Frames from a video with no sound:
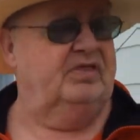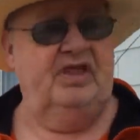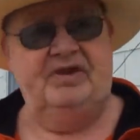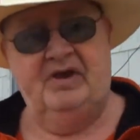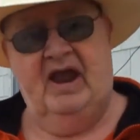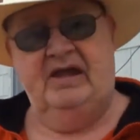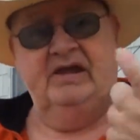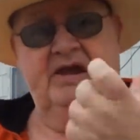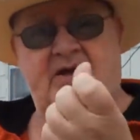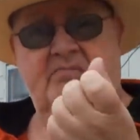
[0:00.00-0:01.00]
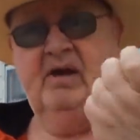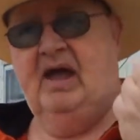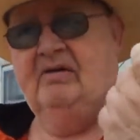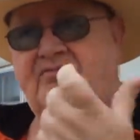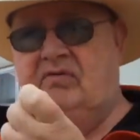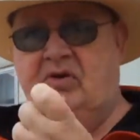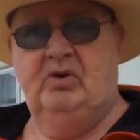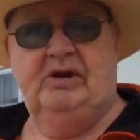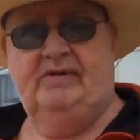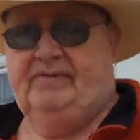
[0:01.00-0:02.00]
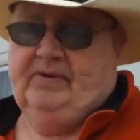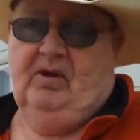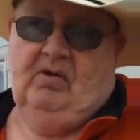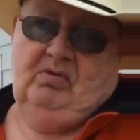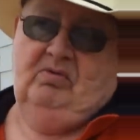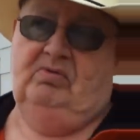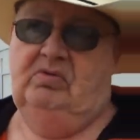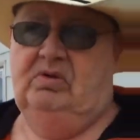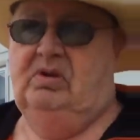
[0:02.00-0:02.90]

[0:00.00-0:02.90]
They tighten it up by fluid, so